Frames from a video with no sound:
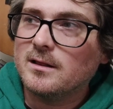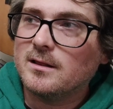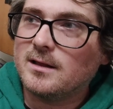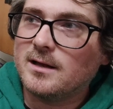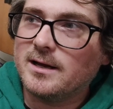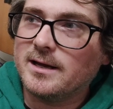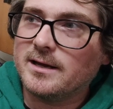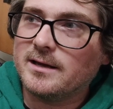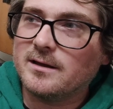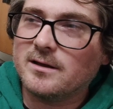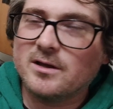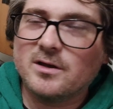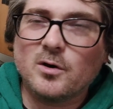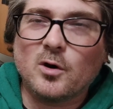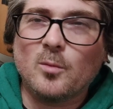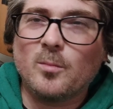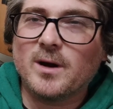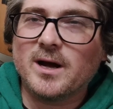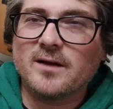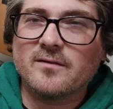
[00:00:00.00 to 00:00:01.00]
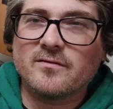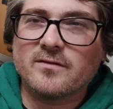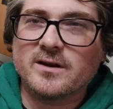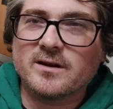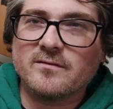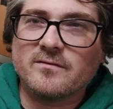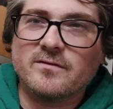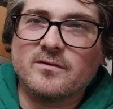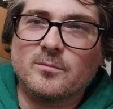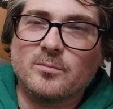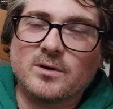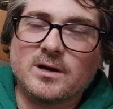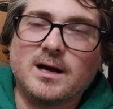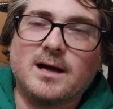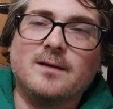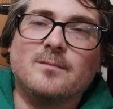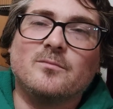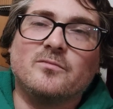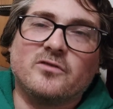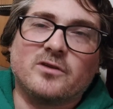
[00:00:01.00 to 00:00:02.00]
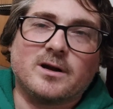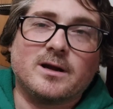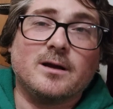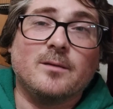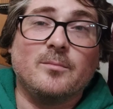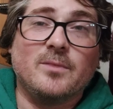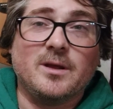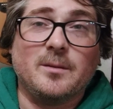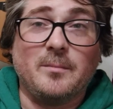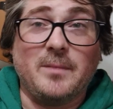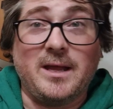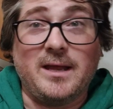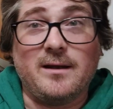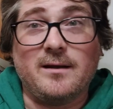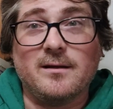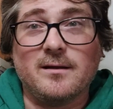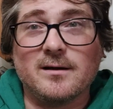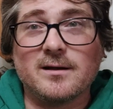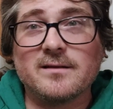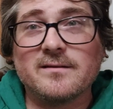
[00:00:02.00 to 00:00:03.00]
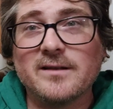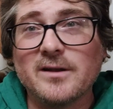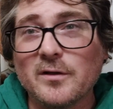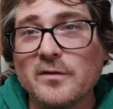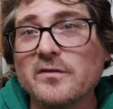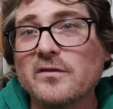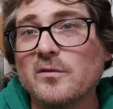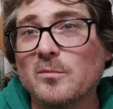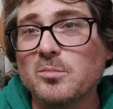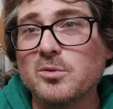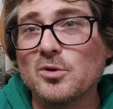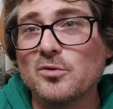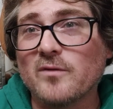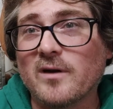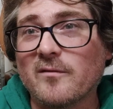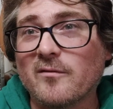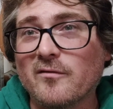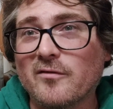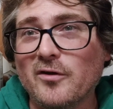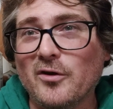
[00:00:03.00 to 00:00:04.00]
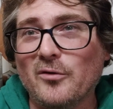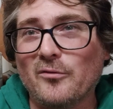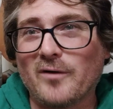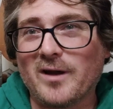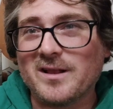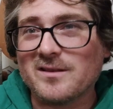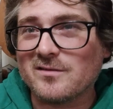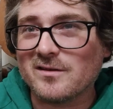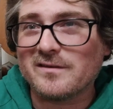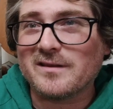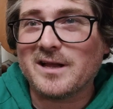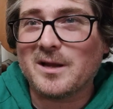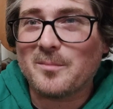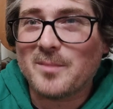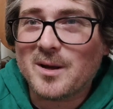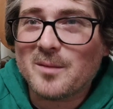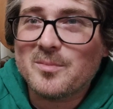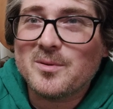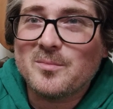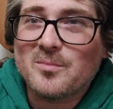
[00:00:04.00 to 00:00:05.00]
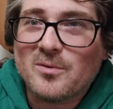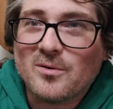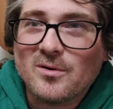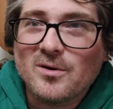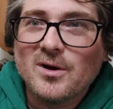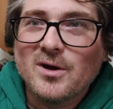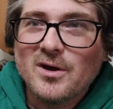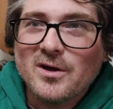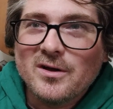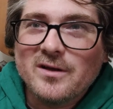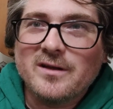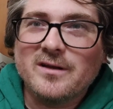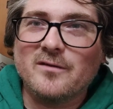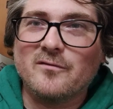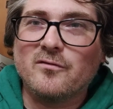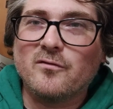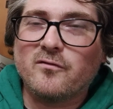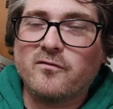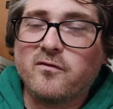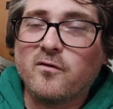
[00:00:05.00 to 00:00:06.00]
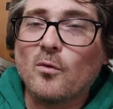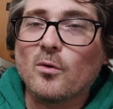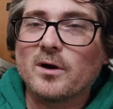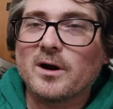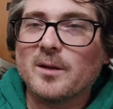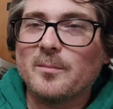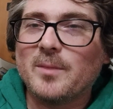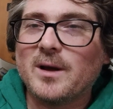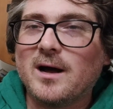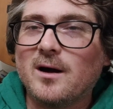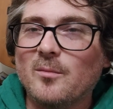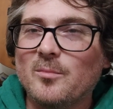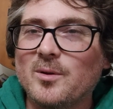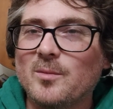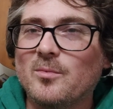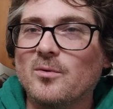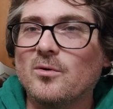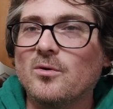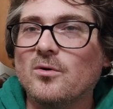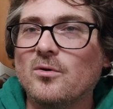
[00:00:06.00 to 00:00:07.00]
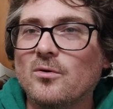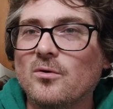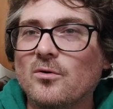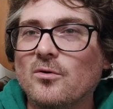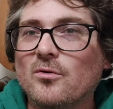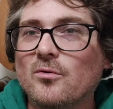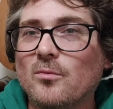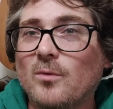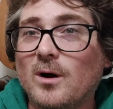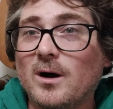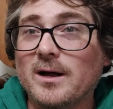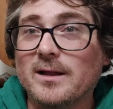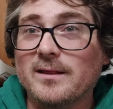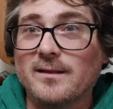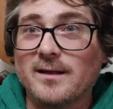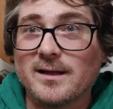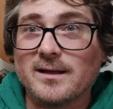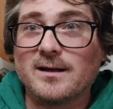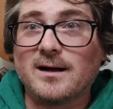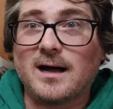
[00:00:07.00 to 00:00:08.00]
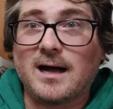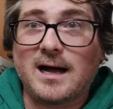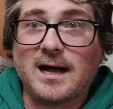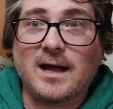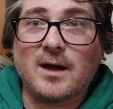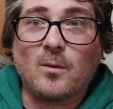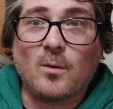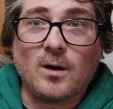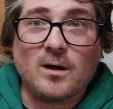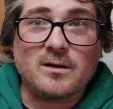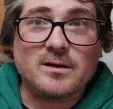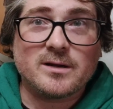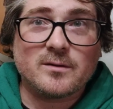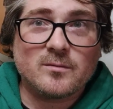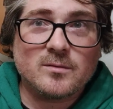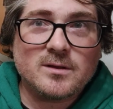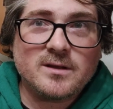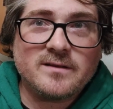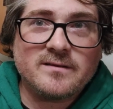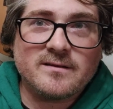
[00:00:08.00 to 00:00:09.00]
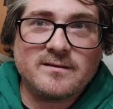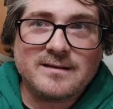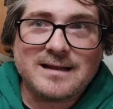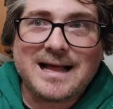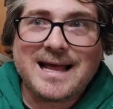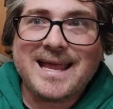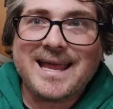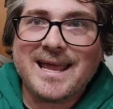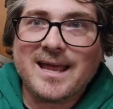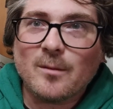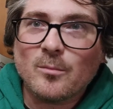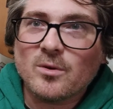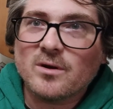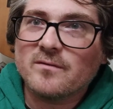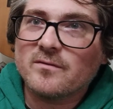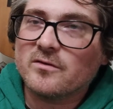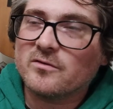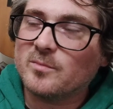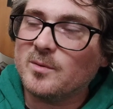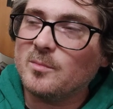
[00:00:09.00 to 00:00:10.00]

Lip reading: Like, go buy a freaking film. I'm sorry, I'm being mean because I know this is a Blu-ray review, right? So it's like about people, for and about people who want like high quality releases, and I am one of those